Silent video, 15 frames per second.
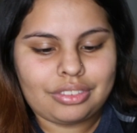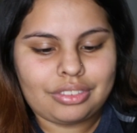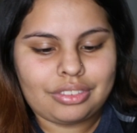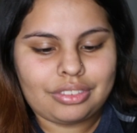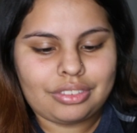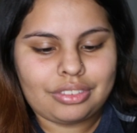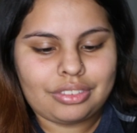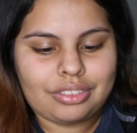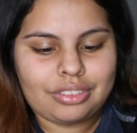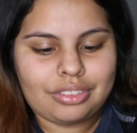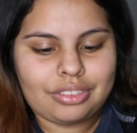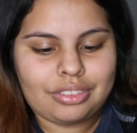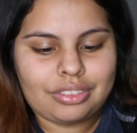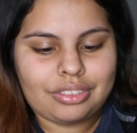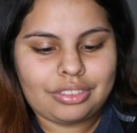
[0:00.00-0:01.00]
It
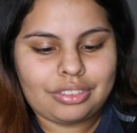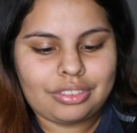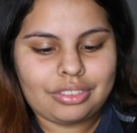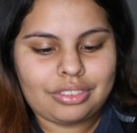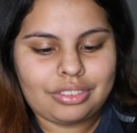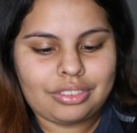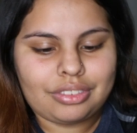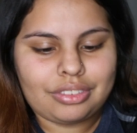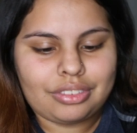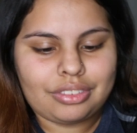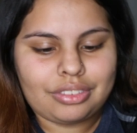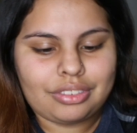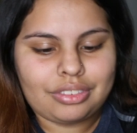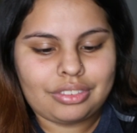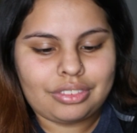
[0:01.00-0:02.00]
happens throughout the rest of the video,
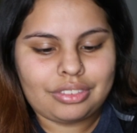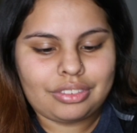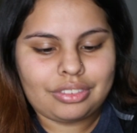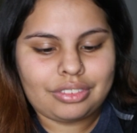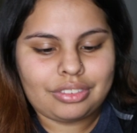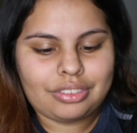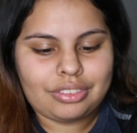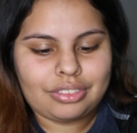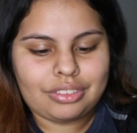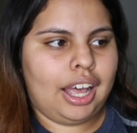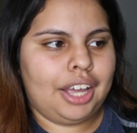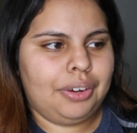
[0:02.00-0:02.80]
so sorry about that. Okay, bye.